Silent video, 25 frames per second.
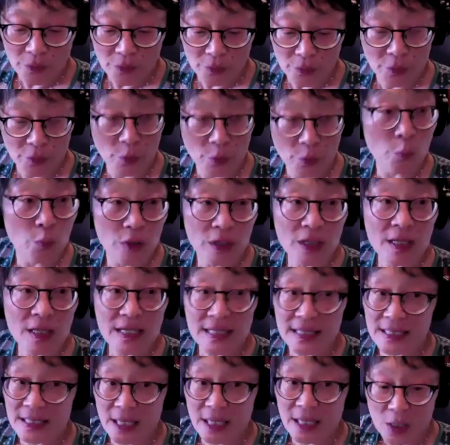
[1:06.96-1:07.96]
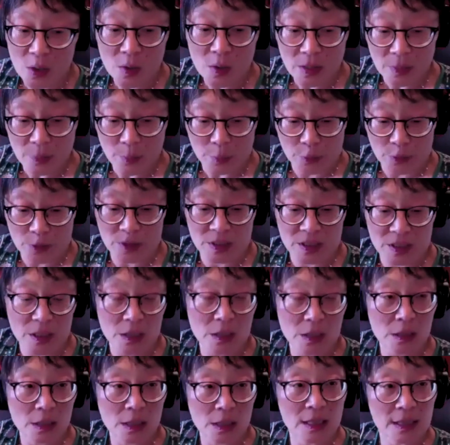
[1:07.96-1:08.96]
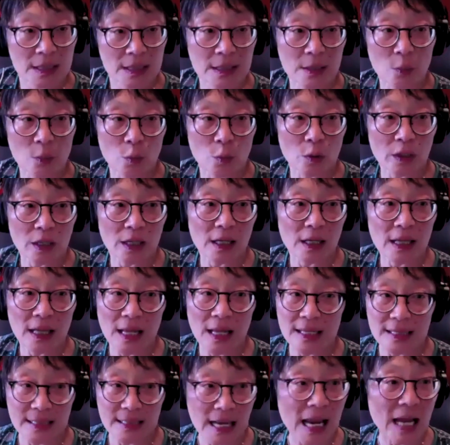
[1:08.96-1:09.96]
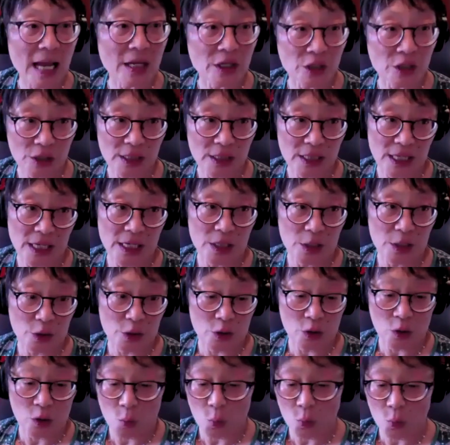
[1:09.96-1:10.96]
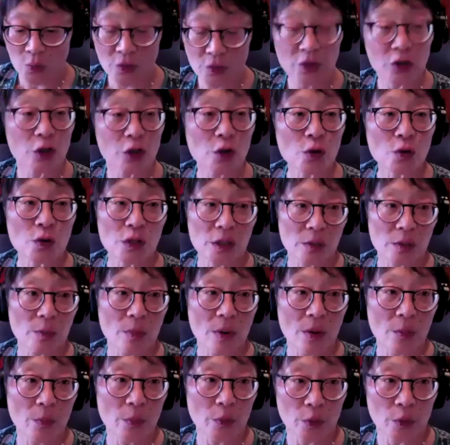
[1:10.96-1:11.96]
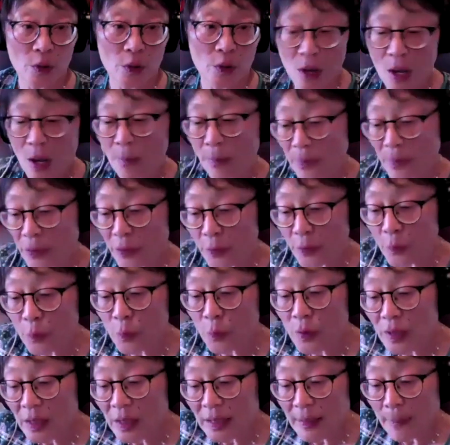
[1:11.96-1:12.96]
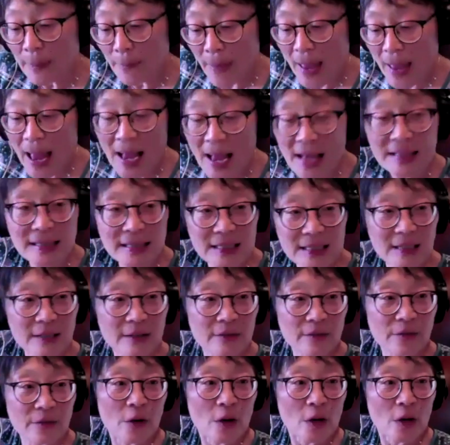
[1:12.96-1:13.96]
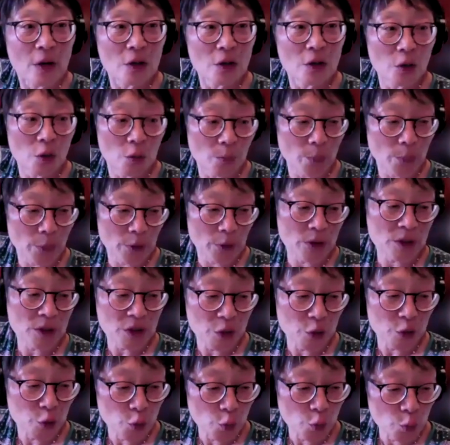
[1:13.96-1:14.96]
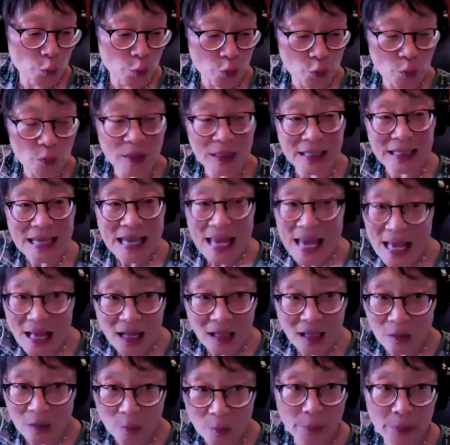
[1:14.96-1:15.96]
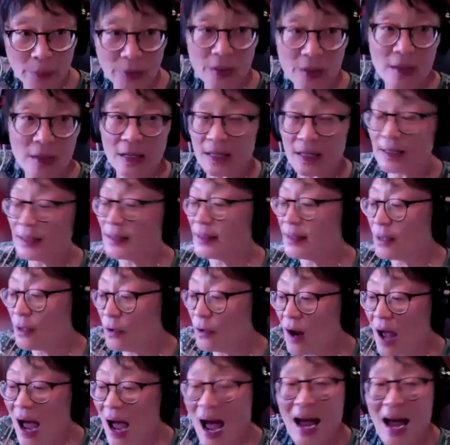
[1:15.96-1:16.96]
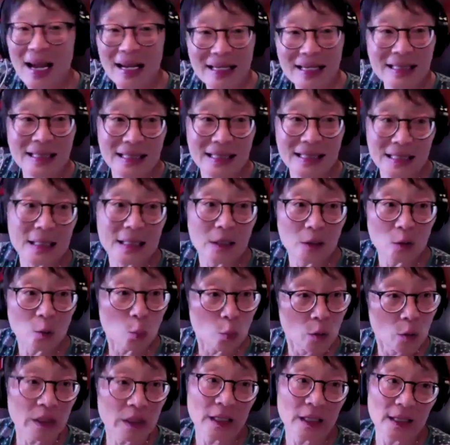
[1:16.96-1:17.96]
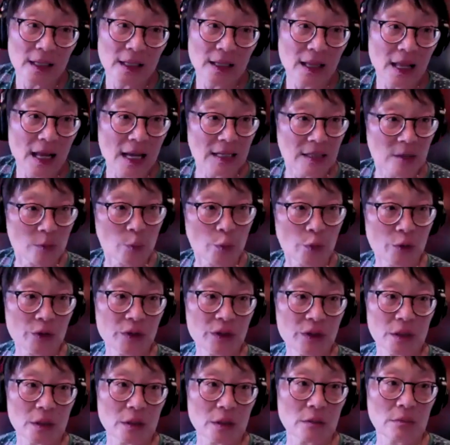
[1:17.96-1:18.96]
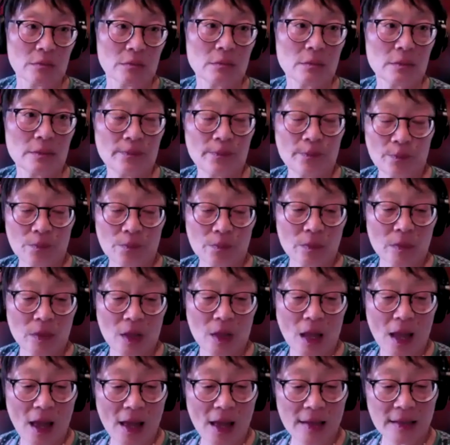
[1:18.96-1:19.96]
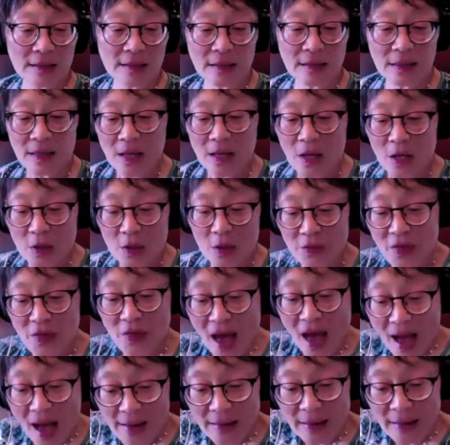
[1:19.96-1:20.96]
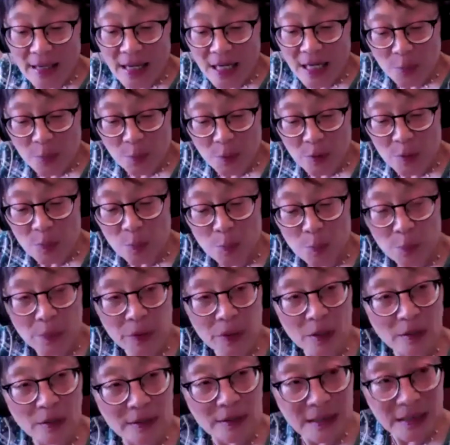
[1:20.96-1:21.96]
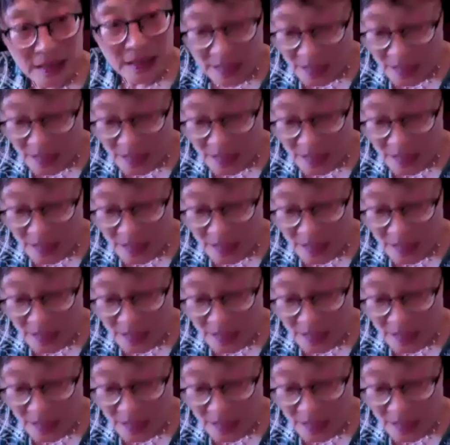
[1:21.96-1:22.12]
the really scary person is the working class agitator or the union member, but the really passive, person who you can help is their ideal working class person. And that has been built